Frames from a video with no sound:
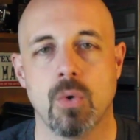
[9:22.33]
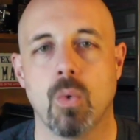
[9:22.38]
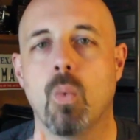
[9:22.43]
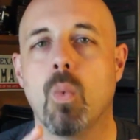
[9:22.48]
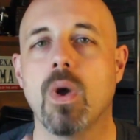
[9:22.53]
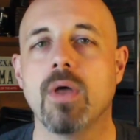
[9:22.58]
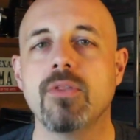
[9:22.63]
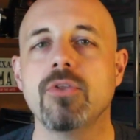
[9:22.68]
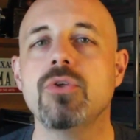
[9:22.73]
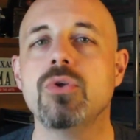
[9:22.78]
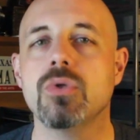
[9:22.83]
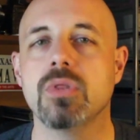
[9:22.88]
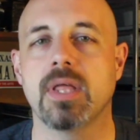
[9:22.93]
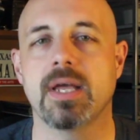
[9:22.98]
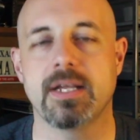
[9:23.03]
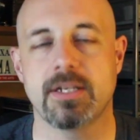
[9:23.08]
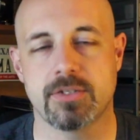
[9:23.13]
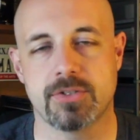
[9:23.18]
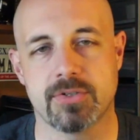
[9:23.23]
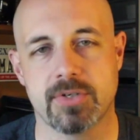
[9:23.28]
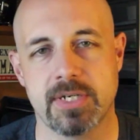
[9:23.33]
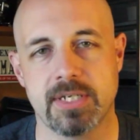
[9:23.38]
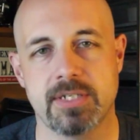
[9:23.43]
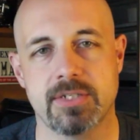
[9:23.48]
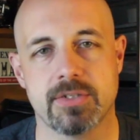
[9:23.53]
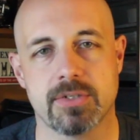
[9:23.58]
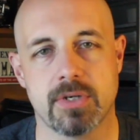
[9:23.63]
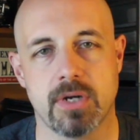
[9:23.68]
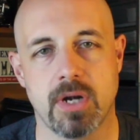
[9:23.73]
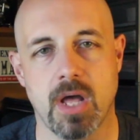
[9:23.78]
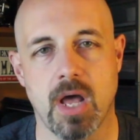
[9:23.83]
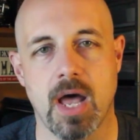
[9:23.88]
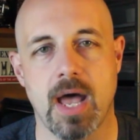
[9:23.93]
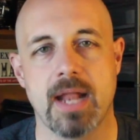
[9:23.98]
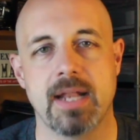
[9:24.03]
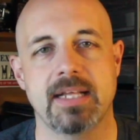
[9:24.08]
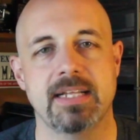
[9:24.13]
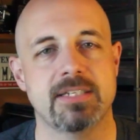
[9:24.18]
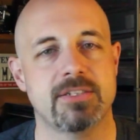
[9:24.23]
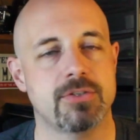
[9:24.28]
Whether you like Trains or
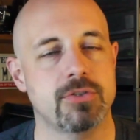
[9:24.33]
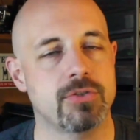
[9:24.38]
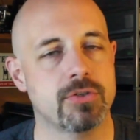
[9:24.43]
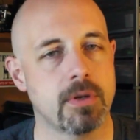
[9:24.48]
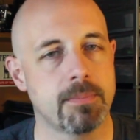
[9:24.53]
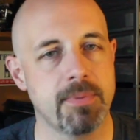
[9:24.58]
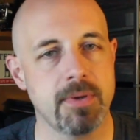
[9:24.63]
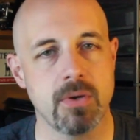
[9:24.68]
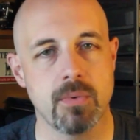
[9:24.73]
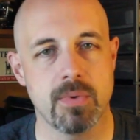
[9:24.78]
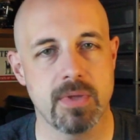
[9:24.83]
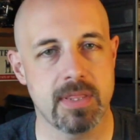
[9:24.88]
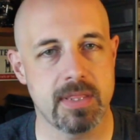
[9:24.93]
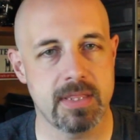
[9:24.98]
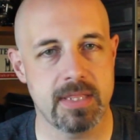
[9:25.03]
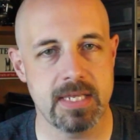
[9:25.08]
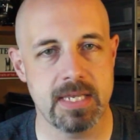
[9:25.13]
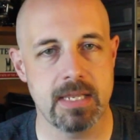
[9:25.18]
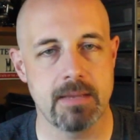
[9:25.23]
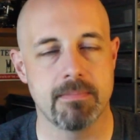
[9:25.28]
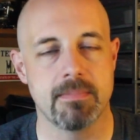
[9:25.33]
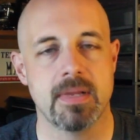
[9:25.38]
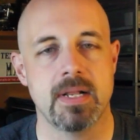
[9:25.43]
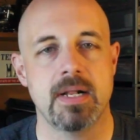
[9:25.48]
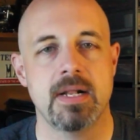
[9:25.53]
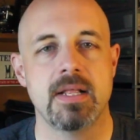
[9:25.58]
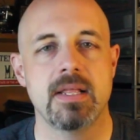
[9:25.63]
not, it's dripping with theme.